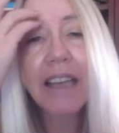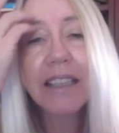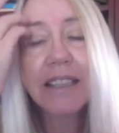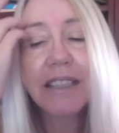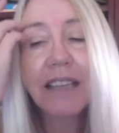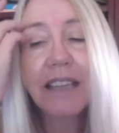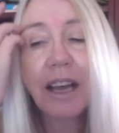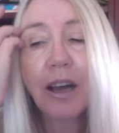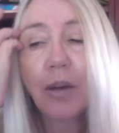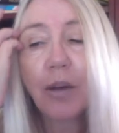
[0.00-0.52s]

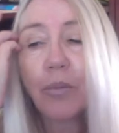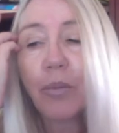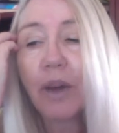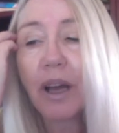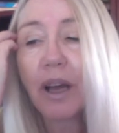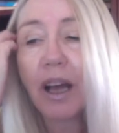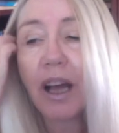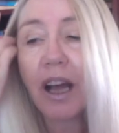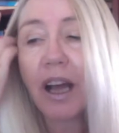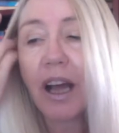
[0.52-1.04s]

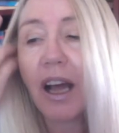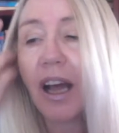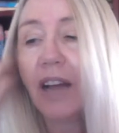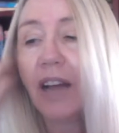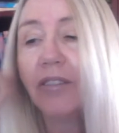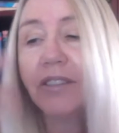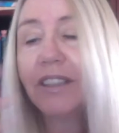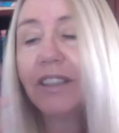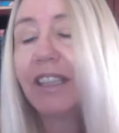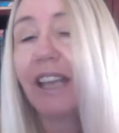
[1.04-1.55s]

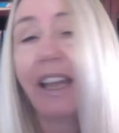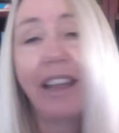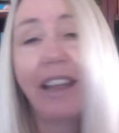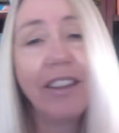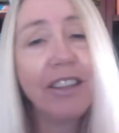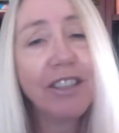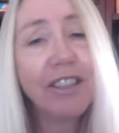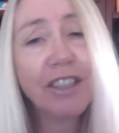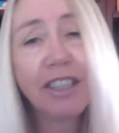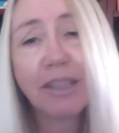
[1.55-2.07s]

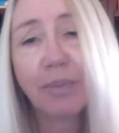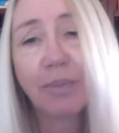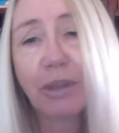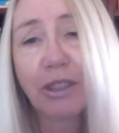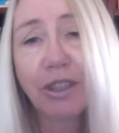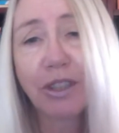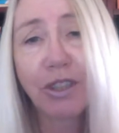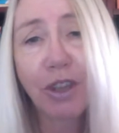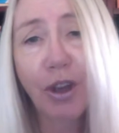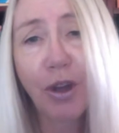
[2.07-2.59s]
there's just been
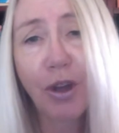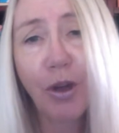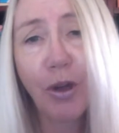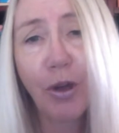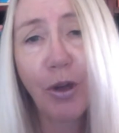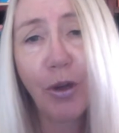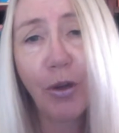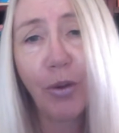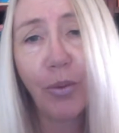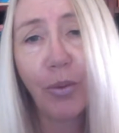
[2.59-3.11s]

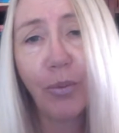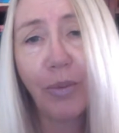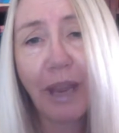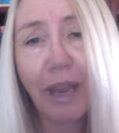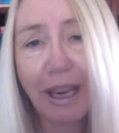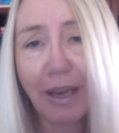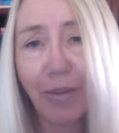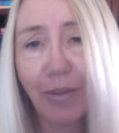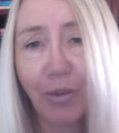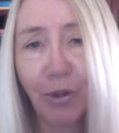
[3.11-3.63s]
so
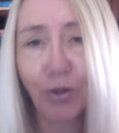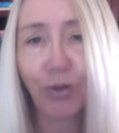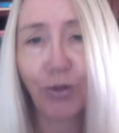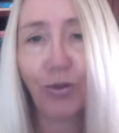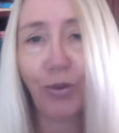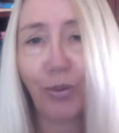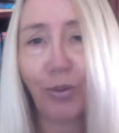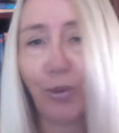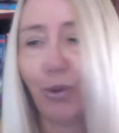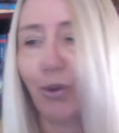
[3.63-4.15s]
many
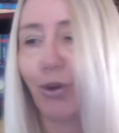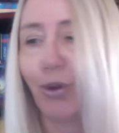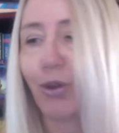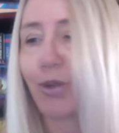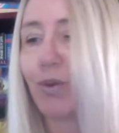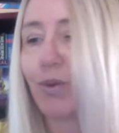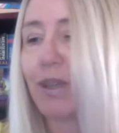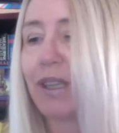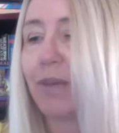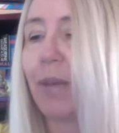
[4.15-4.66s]
beautiful
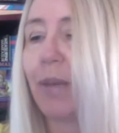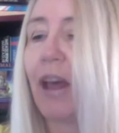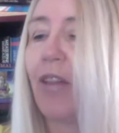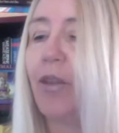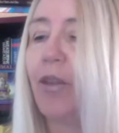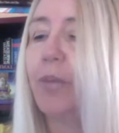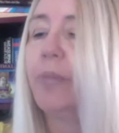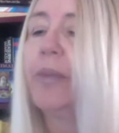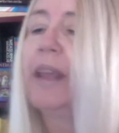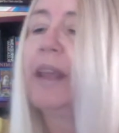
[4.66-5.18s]
books written about
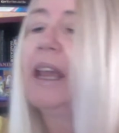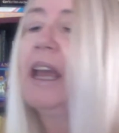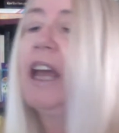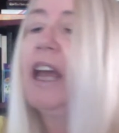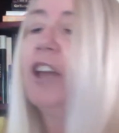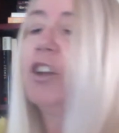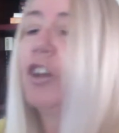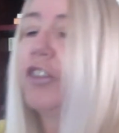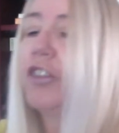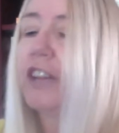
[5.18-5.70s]
them,
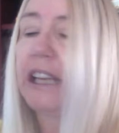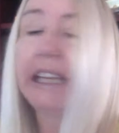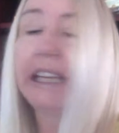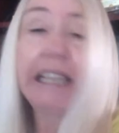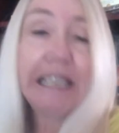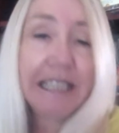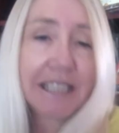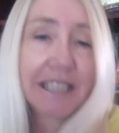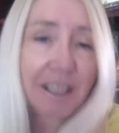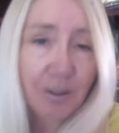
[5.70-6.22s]
not the
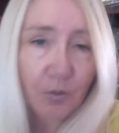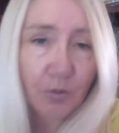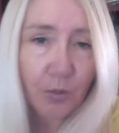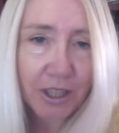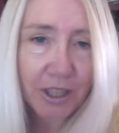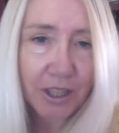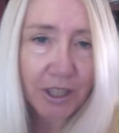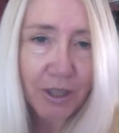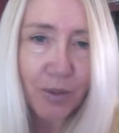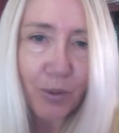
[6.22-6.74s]
least of
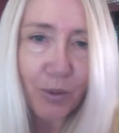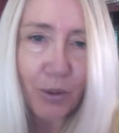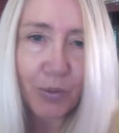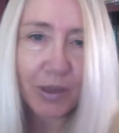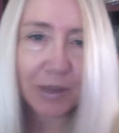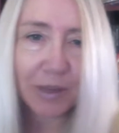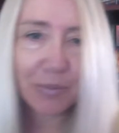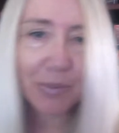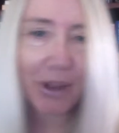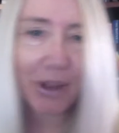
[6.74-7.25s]
which were
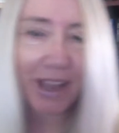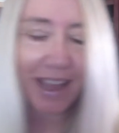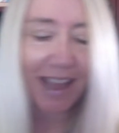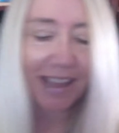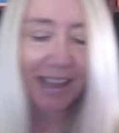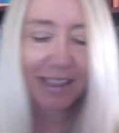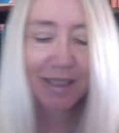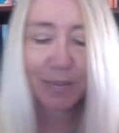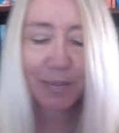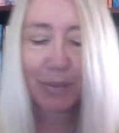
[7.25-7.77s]
written by
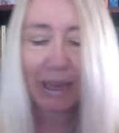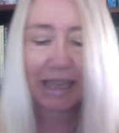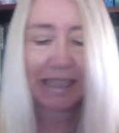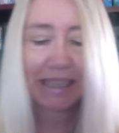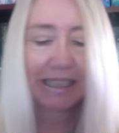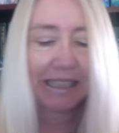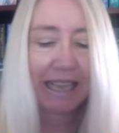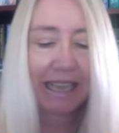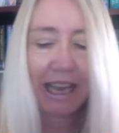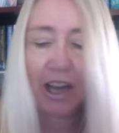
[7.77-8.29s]
Alice
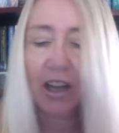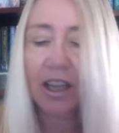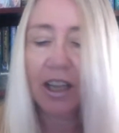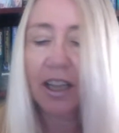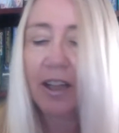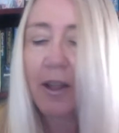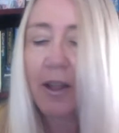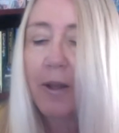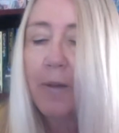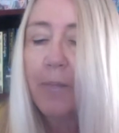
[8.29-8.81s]
Bailey. Now,
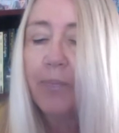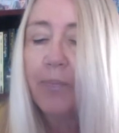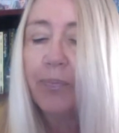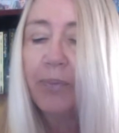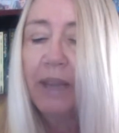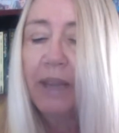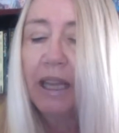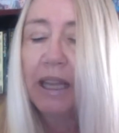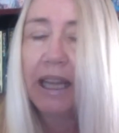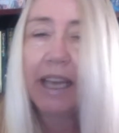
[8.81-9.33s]

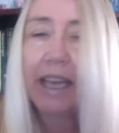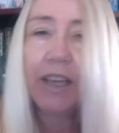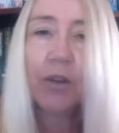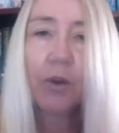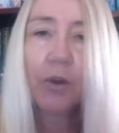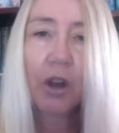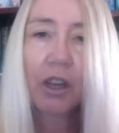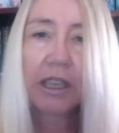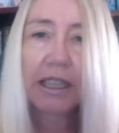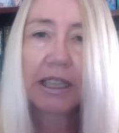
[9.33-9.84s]
later
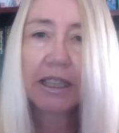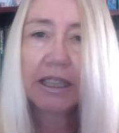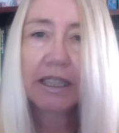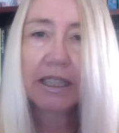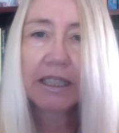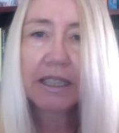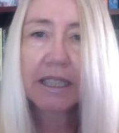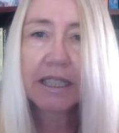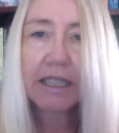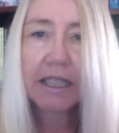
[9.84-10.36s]
on in
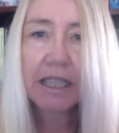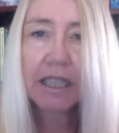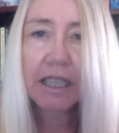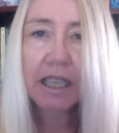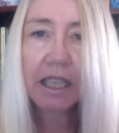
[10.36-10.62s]
this